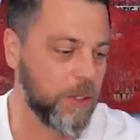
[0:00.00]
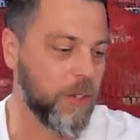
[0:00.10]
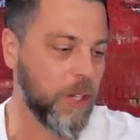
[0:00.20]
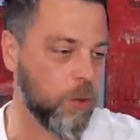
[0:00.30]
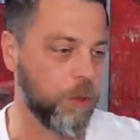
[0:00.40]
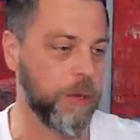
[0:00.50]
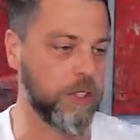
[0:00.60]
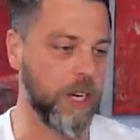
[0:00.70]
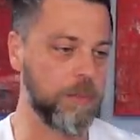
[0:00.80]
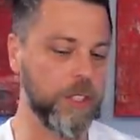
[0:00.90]
was a really cool
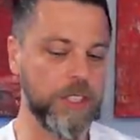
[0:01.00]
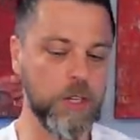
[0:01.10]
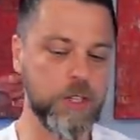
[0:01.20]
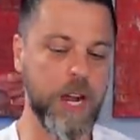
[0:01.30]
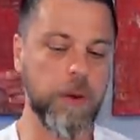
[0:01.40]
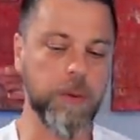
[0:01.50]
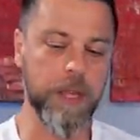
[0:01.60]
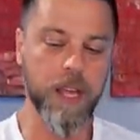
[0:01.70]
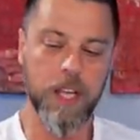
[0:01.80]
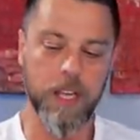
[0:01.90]
picture. I appreciate you sharing with
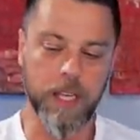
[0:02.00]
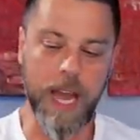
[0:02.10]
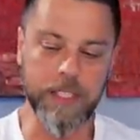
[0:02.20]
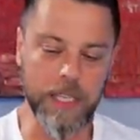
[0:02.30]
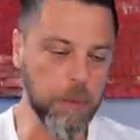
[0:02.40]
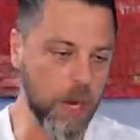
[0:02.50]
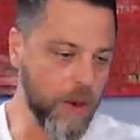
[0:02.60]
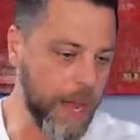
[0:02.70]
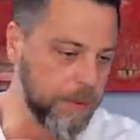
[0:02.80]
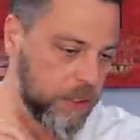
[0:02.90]
me, guys. I'm gonna
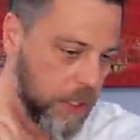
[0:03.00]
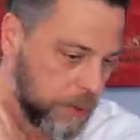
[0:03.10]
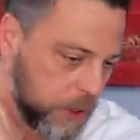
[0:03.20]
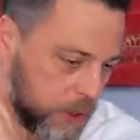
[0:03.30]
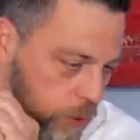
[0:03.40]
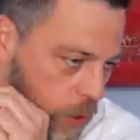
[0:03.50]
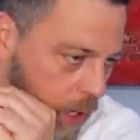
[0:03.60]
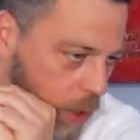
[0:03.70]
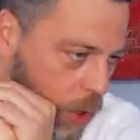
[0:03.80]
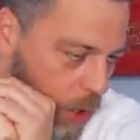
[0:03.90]
wrap this up. This is
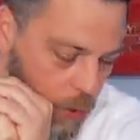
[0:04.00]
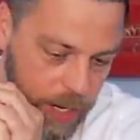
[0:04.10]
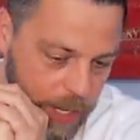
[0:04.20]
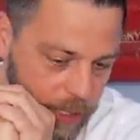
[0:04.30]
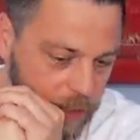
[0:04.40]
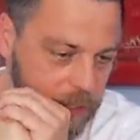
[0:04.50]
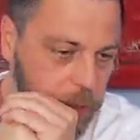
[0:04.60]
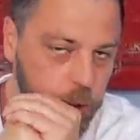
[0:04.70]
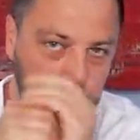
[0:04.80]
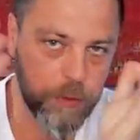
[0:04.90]
running long already as is.
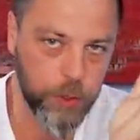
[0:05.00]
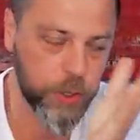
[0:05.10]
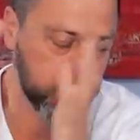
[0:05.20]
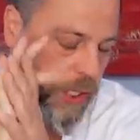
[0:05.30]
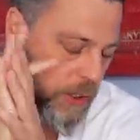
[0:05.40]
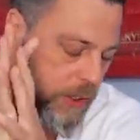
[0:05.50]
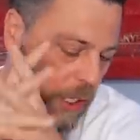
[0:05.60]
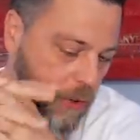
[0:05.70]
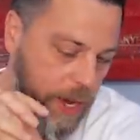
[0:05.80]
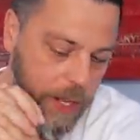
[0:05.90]
I'm sure viewers are gonna
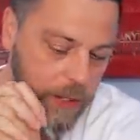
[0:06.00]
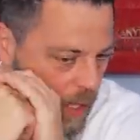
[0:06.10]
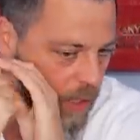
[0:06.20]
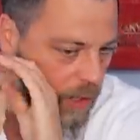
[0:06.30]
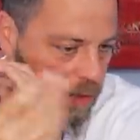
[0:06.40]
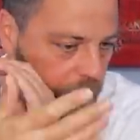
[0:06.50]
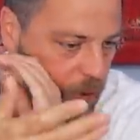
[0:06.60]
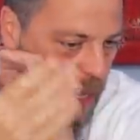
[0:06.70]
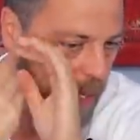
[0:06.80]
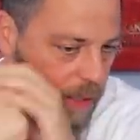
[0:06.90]
stick around. Love the
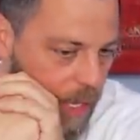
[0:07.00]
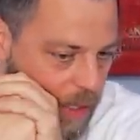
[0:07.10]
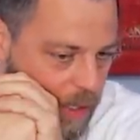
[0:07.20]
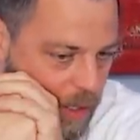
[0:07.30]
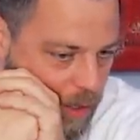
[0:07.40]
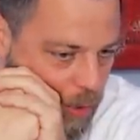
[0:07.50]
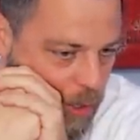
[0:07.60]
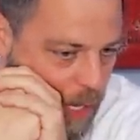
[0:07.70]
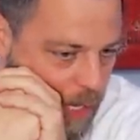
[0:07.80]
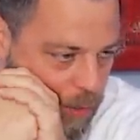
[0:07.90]
fact that
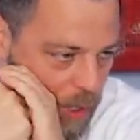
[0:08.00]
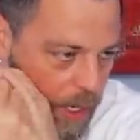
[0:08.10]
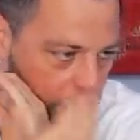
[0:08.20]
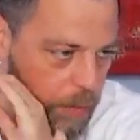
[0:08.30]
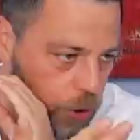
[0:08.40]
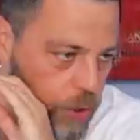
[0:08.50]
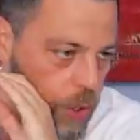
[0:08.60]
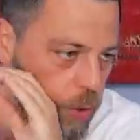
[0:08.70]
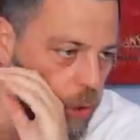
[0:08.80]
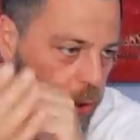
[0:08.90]
you guys are able to
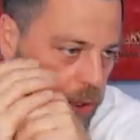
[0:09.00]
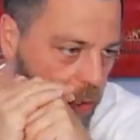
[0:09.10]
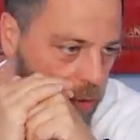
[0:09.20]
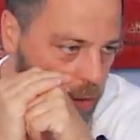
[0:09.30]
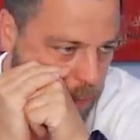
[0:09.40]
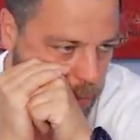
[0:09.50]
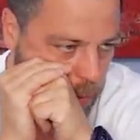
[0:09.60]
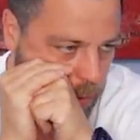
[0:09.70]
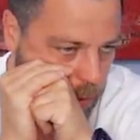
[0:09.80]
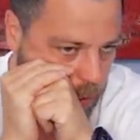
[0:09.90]
show yourselves to the
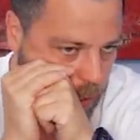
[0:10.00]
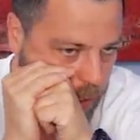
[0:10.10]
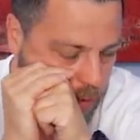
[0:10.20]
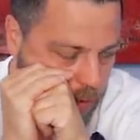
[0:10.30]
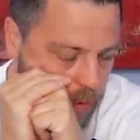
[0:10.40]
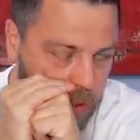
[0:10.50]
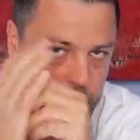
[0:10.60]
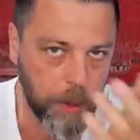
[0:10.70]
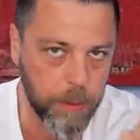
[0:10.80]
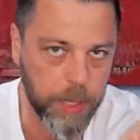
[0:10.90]
public, and
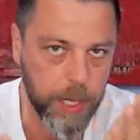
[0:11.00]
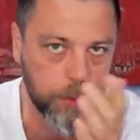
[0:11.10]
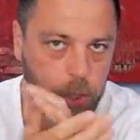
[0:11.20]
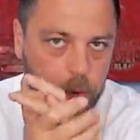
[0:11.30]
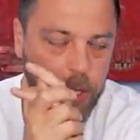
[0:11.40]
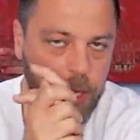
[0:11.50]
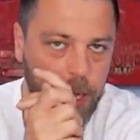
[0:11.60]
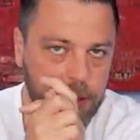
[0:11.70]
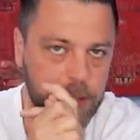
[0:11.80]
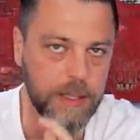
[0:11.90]
the public, I'm sure,
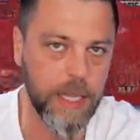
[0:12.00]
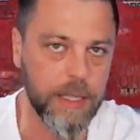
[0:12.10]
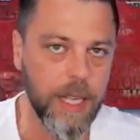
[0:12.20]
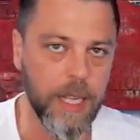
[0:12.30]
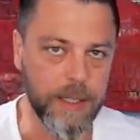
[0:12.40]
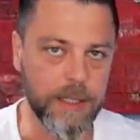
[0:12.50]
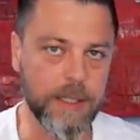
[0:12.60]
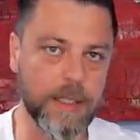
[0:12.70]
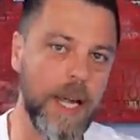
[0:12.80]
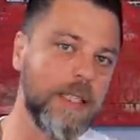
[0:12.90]
realizes that this
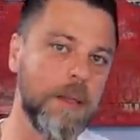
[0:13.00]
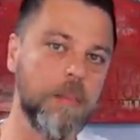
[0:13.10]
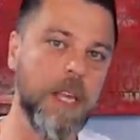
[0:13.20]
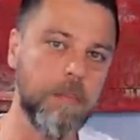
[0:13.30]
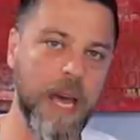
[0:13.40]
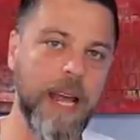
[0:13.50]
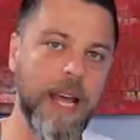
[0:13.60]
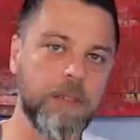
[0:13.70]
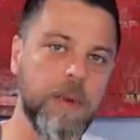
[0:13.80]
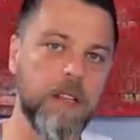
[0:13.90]
is not the big
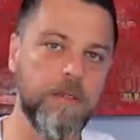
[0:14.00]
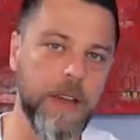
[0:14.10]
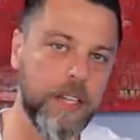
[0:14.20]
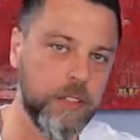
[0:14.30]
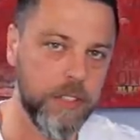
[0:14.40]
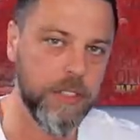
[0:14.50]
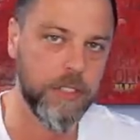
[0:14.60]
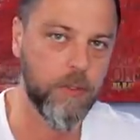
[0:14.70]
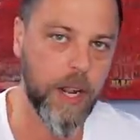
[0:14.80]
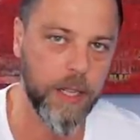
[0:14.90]
badass manufacturers.
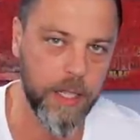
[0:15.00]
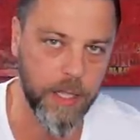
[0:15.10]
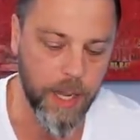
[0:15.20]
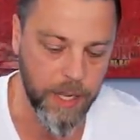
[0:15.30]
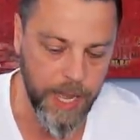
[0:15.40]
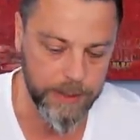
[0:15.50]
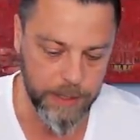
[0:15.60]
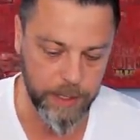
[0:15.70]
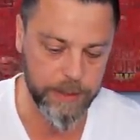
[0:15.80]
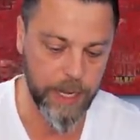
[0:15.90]
These are regular young guys
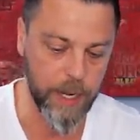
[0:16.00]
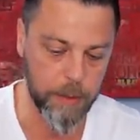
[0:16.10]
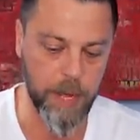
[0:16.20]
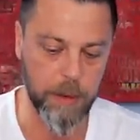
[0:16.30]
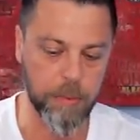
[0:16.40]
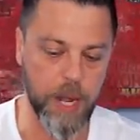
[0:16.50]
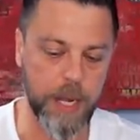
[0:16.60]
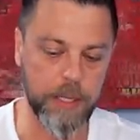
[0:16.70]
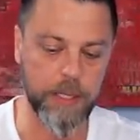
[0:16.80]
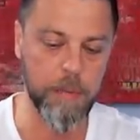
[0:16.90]
that are excited about a product. product
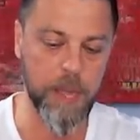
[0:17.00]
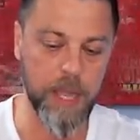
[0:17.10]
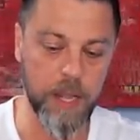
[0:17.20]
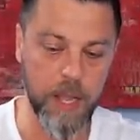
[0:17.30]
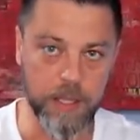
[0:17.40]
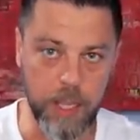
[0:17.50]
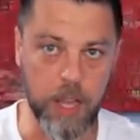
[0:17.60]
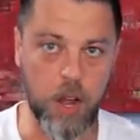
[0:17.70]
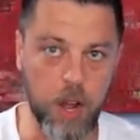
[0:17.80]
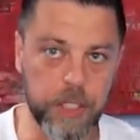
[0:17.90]
that they made.
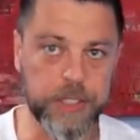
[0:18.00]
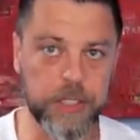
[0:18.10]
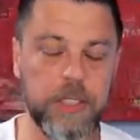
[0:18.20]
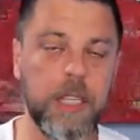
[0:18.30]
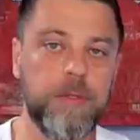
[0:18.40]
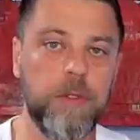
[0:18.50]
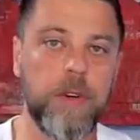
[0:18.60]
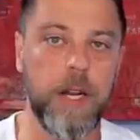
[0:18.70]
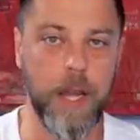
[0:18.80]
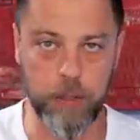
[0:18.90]
They are successful
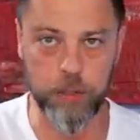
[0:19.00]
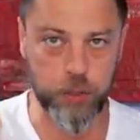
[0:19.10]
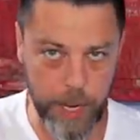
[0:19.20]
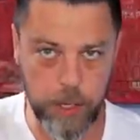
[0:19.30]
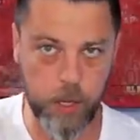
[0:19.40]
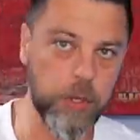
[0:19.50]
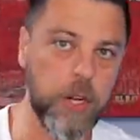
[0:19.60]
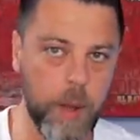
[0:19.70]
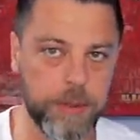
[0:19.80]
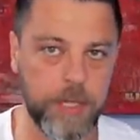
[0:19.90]
right now. Try to go on
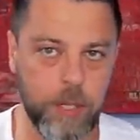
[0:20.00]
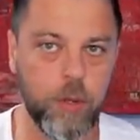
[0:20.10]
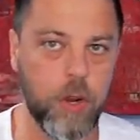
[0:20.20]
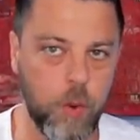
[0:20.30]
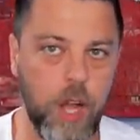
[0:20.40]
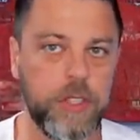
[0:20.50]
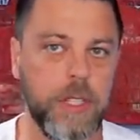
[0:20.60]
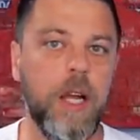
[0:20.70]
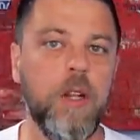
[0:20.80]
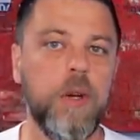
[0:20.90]
their website and order a watch,
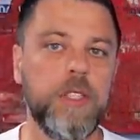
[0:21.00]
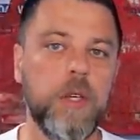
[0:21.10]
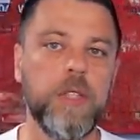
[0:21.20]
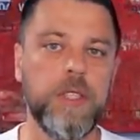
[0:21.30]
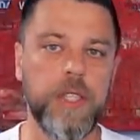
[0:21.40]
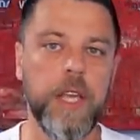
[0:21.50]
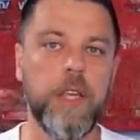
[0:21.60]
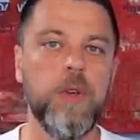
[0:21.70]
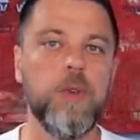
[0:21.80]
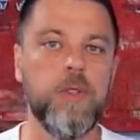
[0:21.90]
see how long it's going to
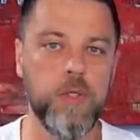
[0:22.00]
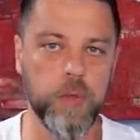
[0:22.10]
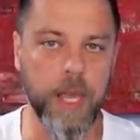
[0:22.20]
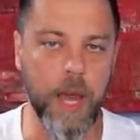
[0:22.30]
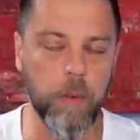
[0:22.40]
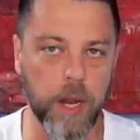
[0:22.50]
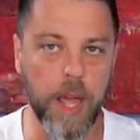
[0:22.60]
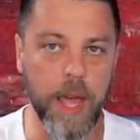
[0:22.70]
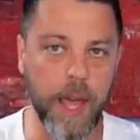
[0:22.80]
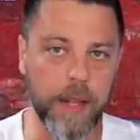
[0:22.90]
take you to get one.
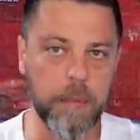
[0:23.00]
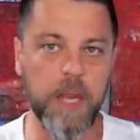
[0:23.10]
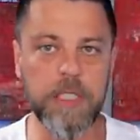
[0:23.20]
And the